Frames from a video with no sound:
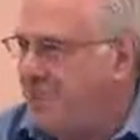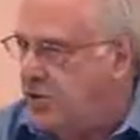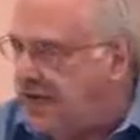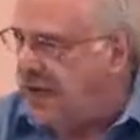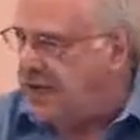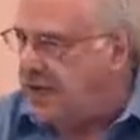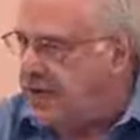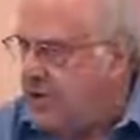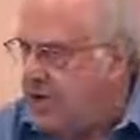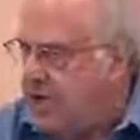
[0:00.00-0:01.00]
You get it?
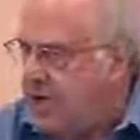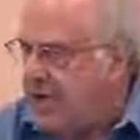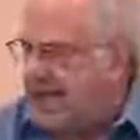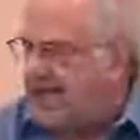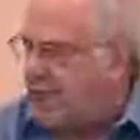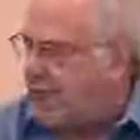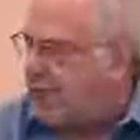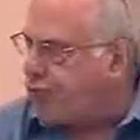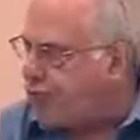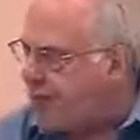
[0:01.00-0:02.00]
It's a
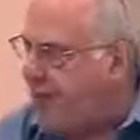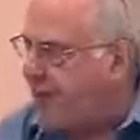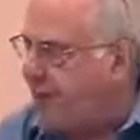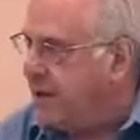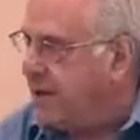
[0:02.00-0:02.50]
threat.